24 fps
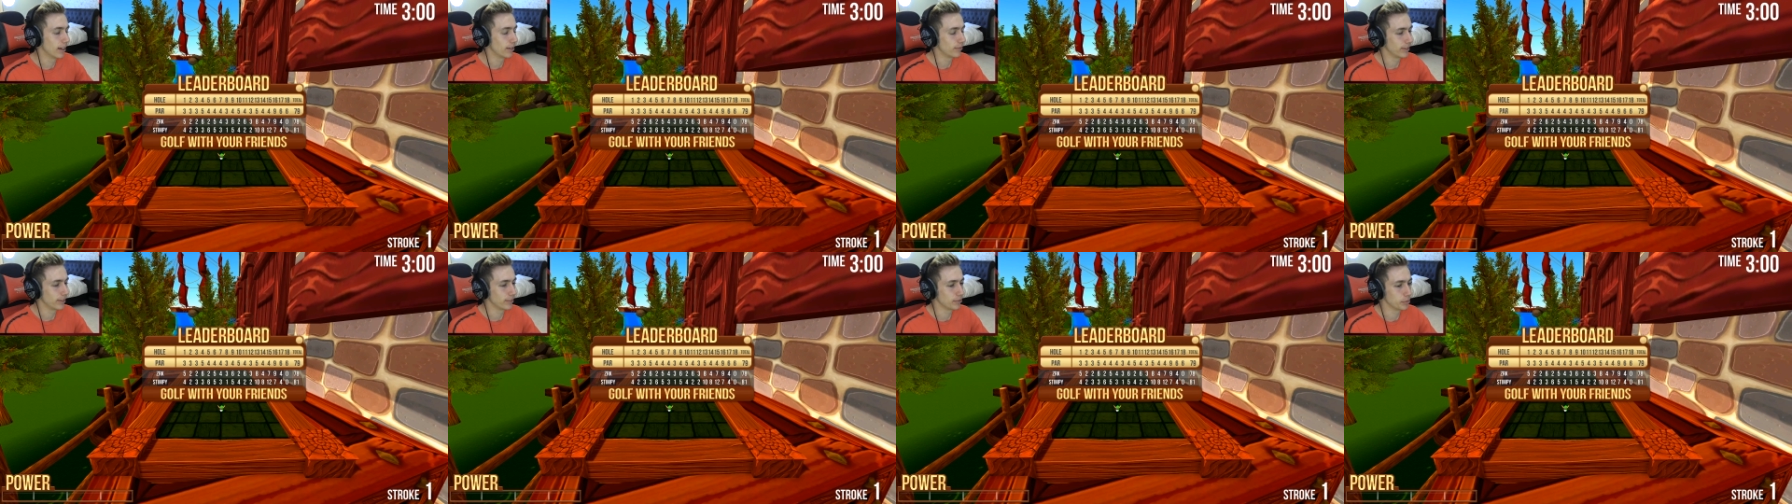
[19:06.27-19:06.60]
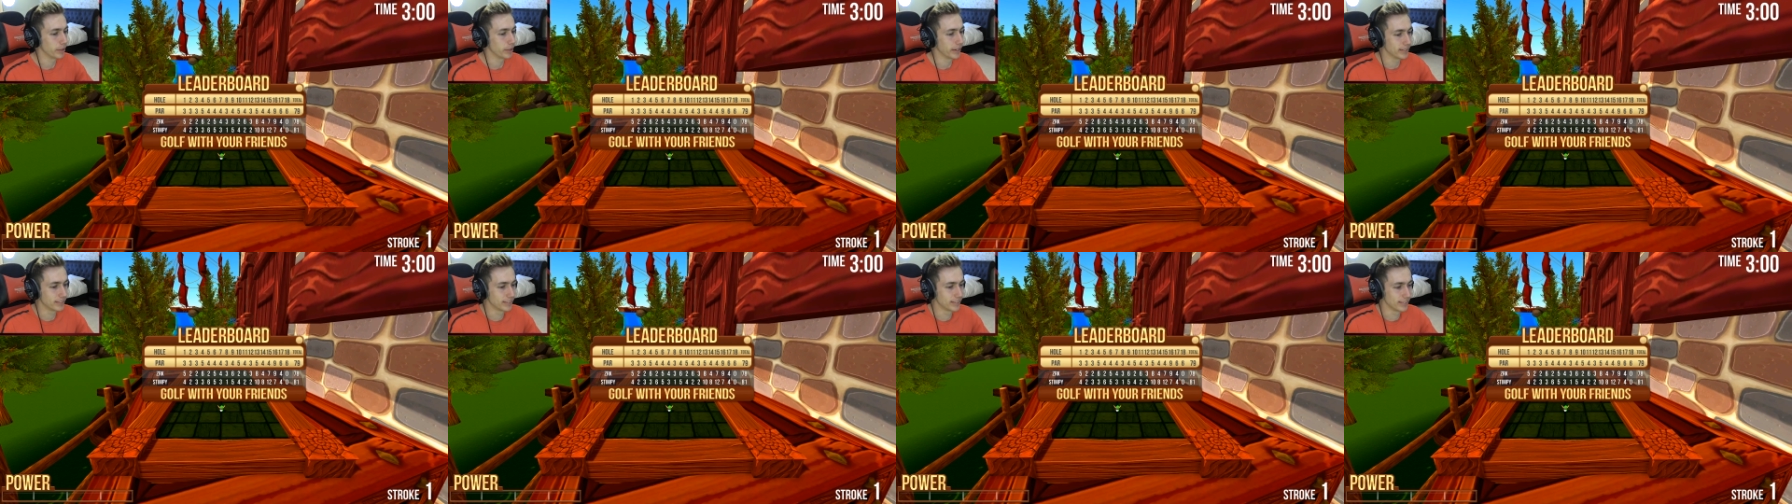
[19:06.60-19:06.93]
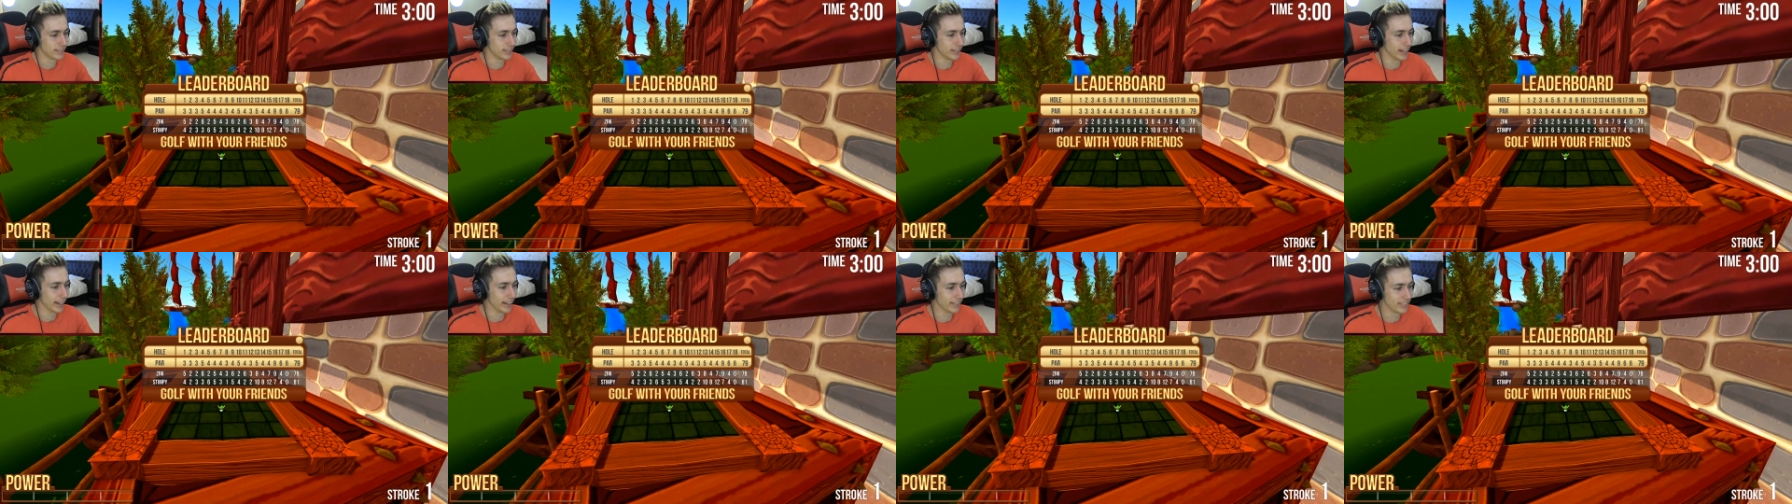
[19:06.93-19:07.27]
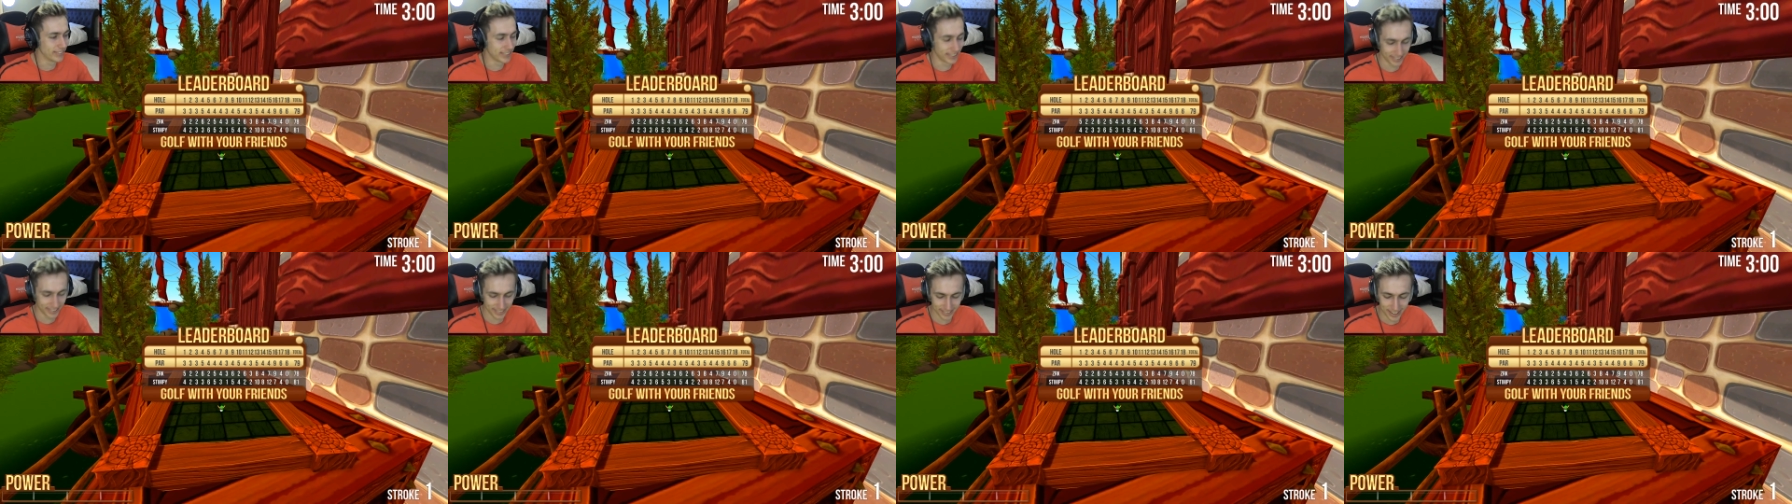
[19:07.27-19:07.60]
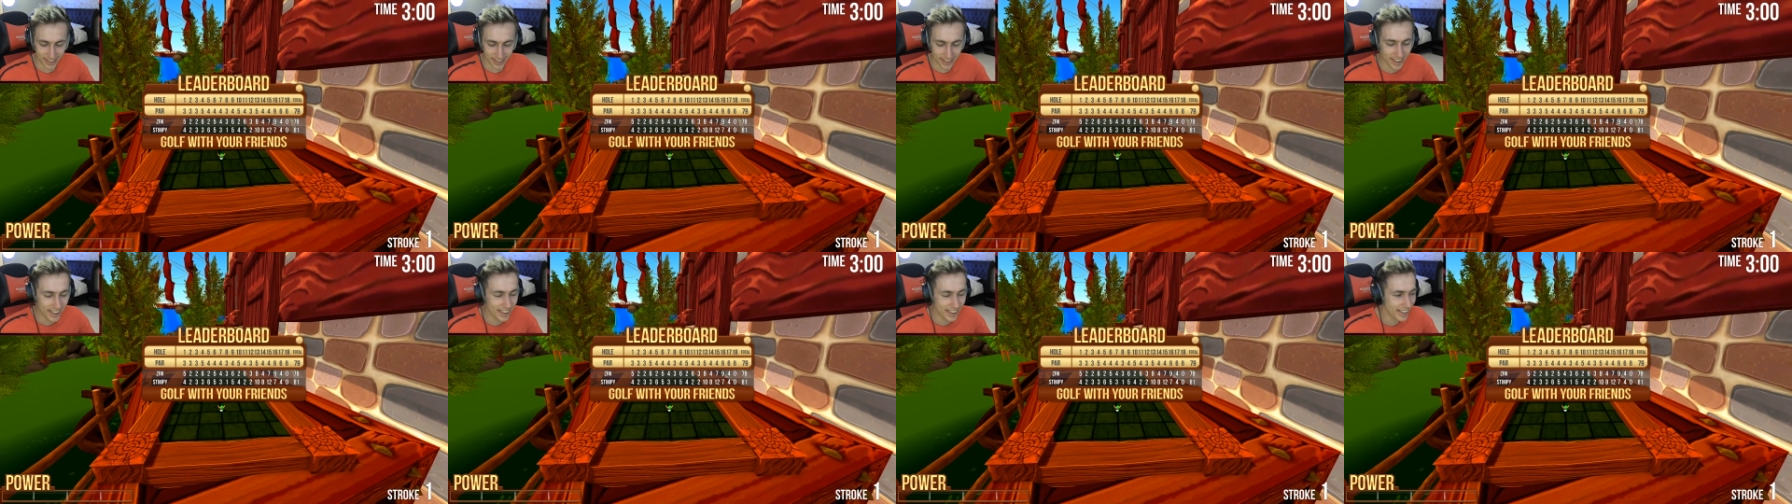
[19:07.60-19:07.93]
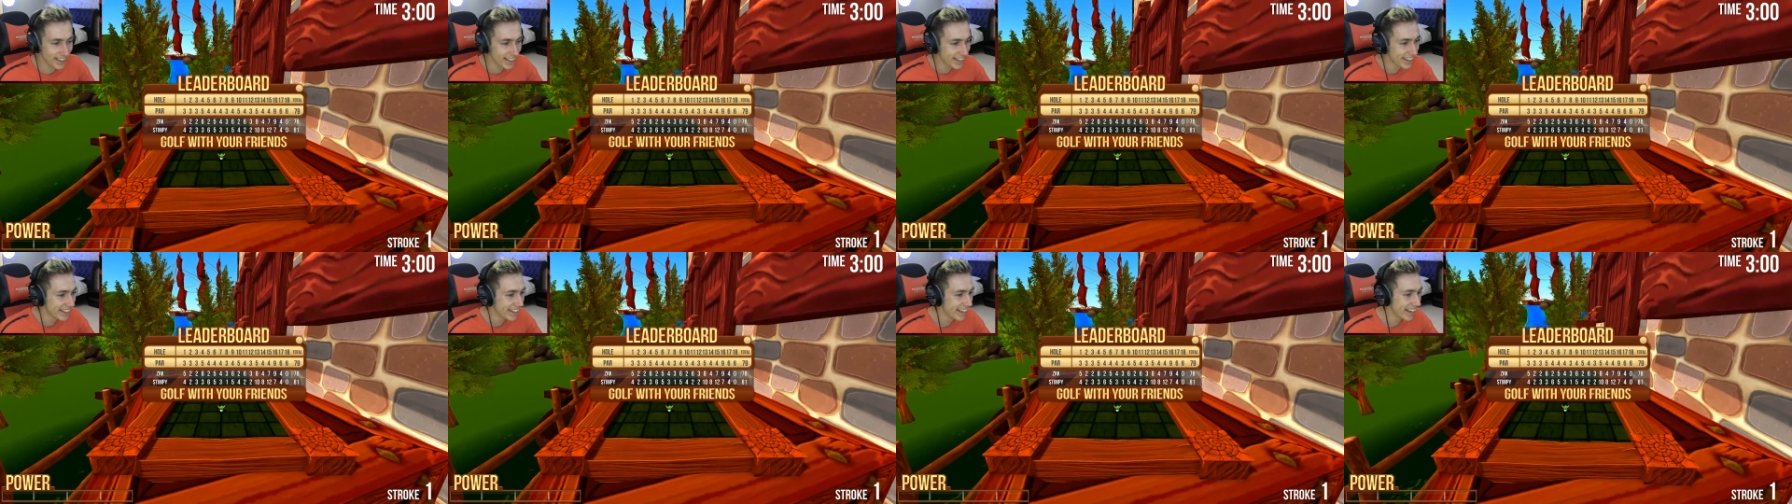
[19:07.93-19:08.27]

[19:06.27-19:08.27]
Oh, I'll never mind. Try. You left. Okay.